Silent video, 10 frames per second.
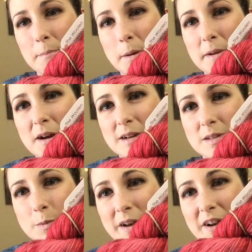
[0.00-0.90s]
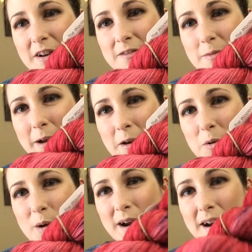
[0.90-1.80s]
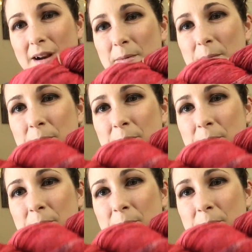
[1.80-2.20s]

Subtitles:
puppy dog sweater for my coworker.